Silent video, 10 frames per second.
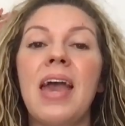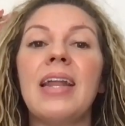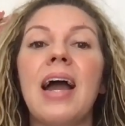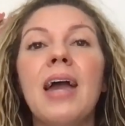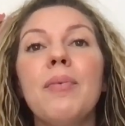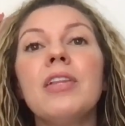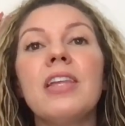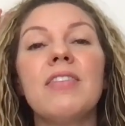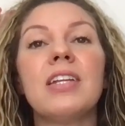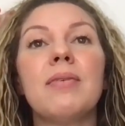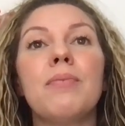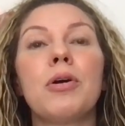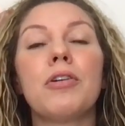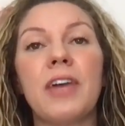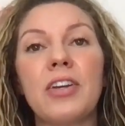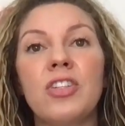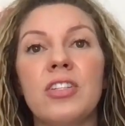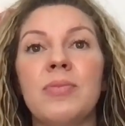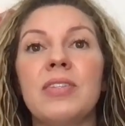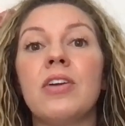And I believe that
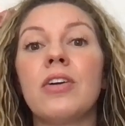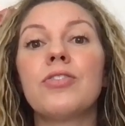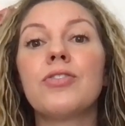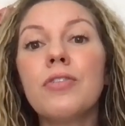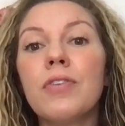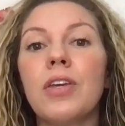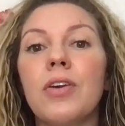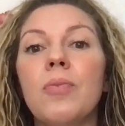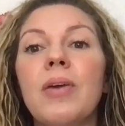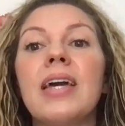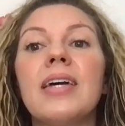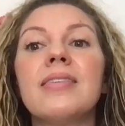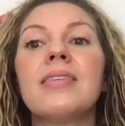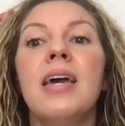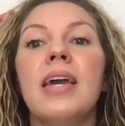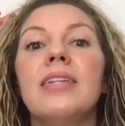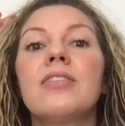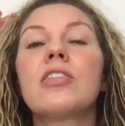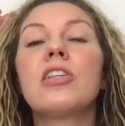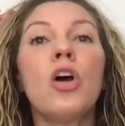perfectionism is not serving you because
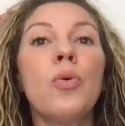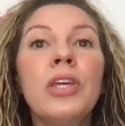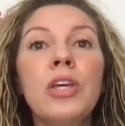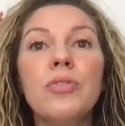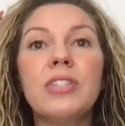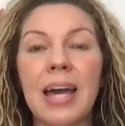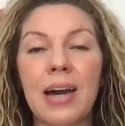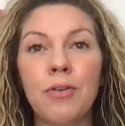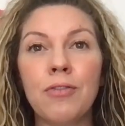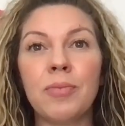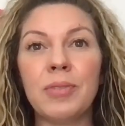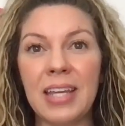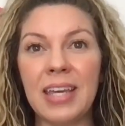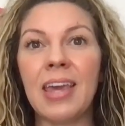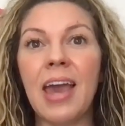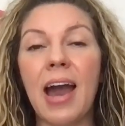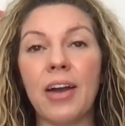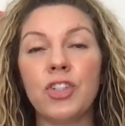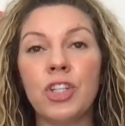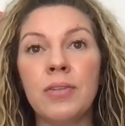it's slowing you down from taking
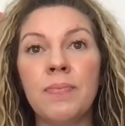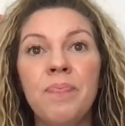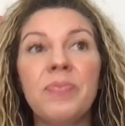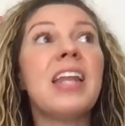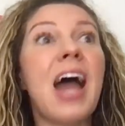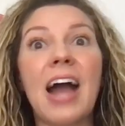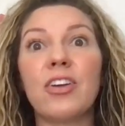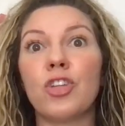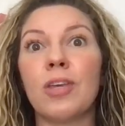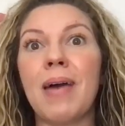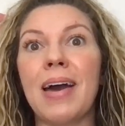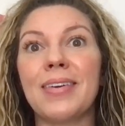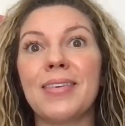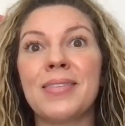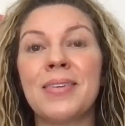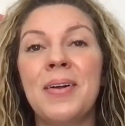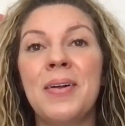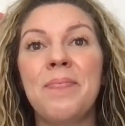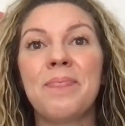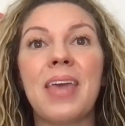action that actually matters.
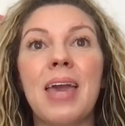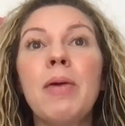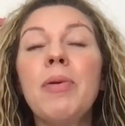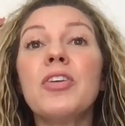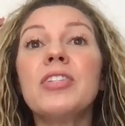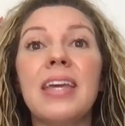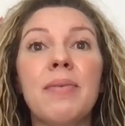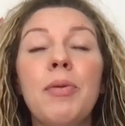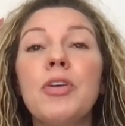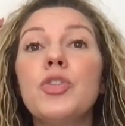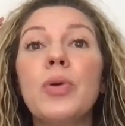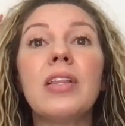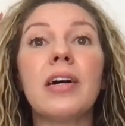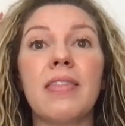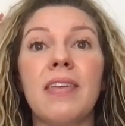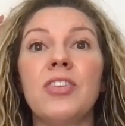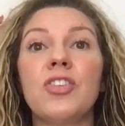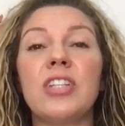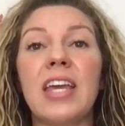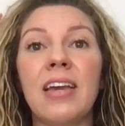Okay, maybe you're doing a lot of things,
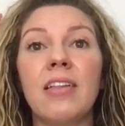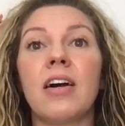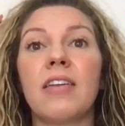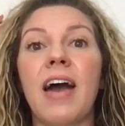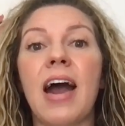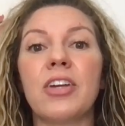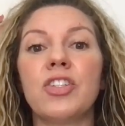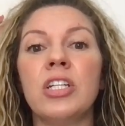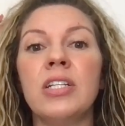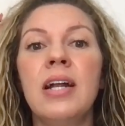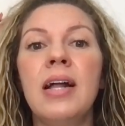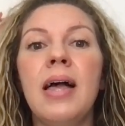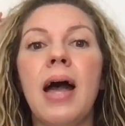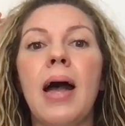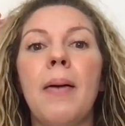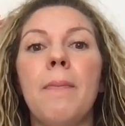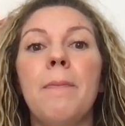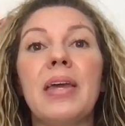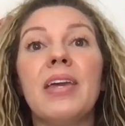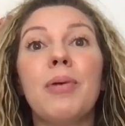you're taking a lot of action,
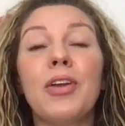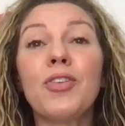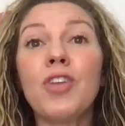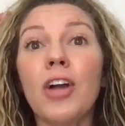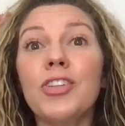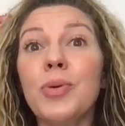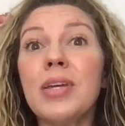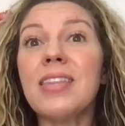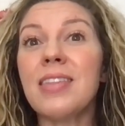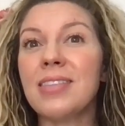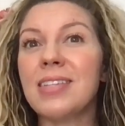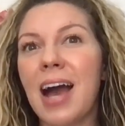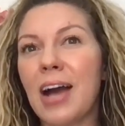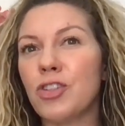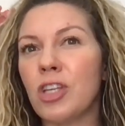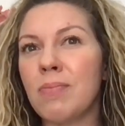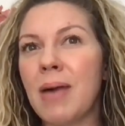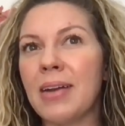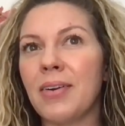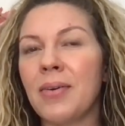but you're not doing the things that actually
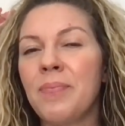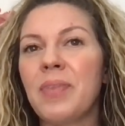matter.